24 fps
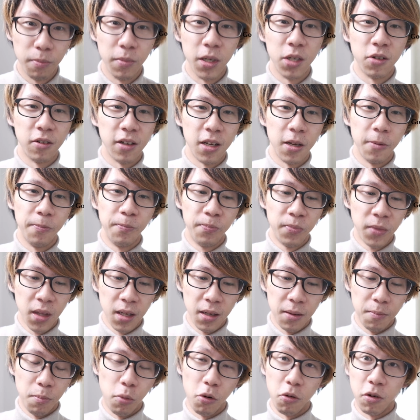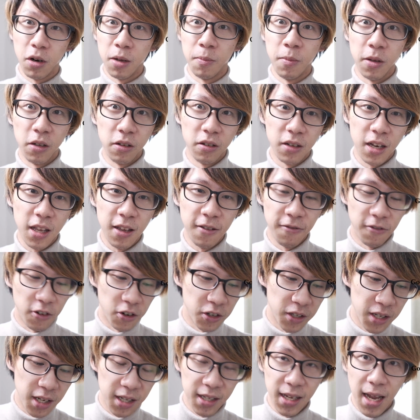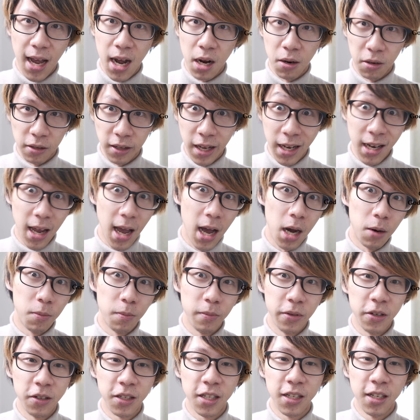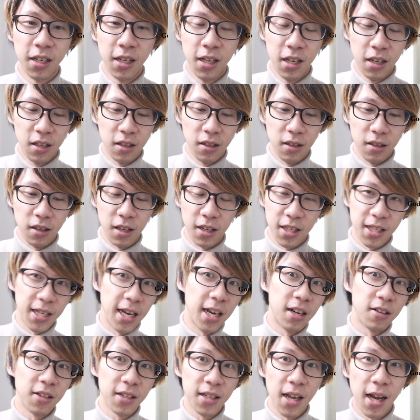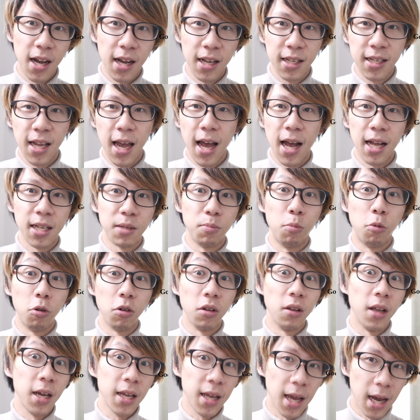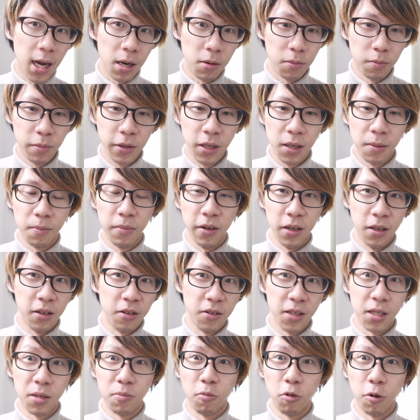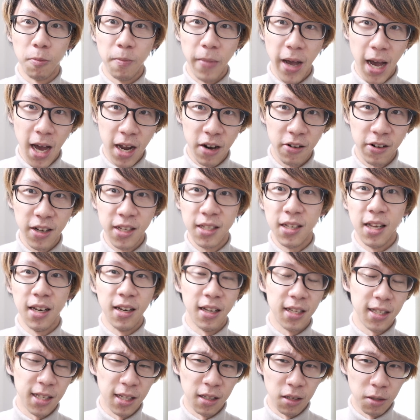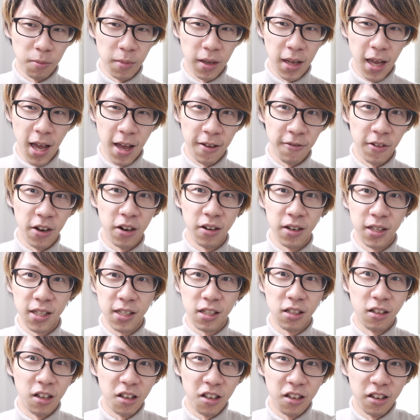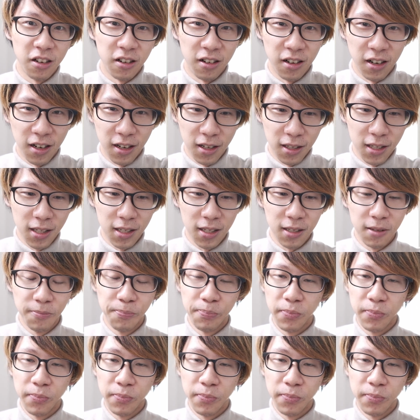between portability versus light output. The standard size has more light output, but it uses more batteries, and it's a little bit heavier, it's clunkier, and it